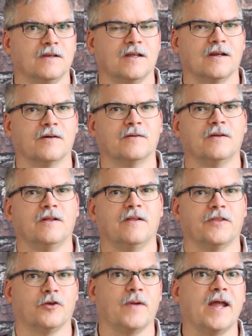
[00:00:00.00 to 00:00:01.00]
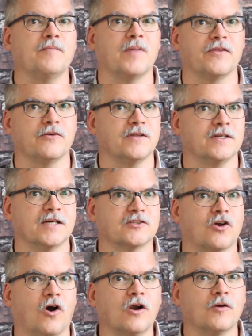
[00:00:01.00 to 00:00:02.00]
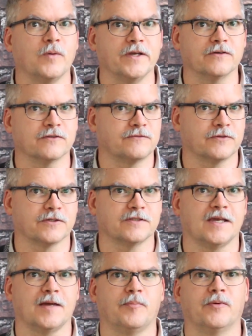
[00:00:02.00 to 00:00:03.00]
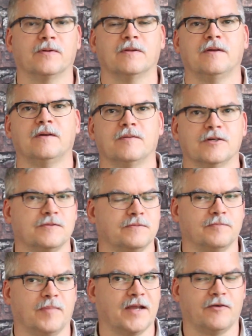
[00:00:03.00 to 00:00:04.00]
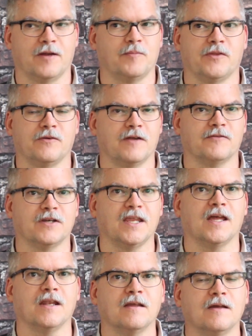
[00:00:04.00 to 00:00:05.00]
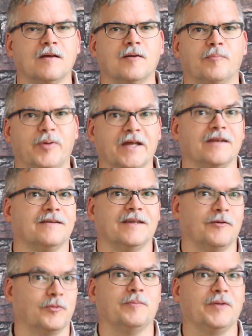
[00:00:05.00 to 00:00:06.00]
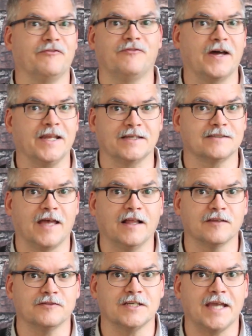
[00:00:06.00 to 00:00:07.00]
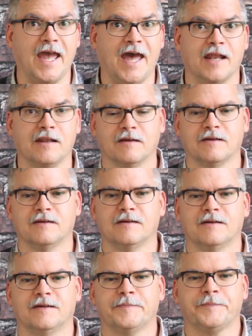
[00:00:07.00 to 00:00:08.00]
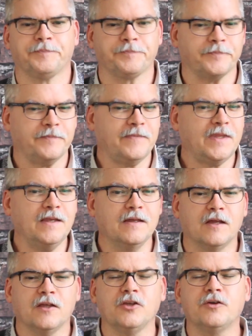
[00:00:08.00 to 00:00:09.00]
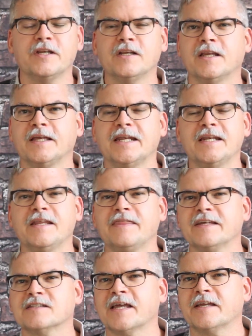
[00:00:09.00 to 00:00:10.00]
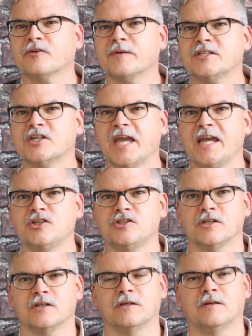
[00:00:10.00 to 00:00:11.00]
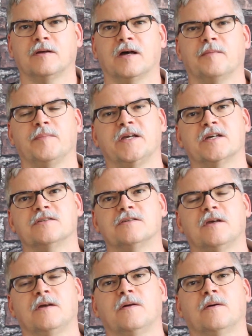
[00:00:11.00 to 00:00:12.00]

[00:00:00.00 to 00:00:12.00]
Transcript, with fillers: You know, the grandmother that does cartwheels, for example, which my grandmother never did, but it would be funny as hell if she had. You can get into things like their education, um, because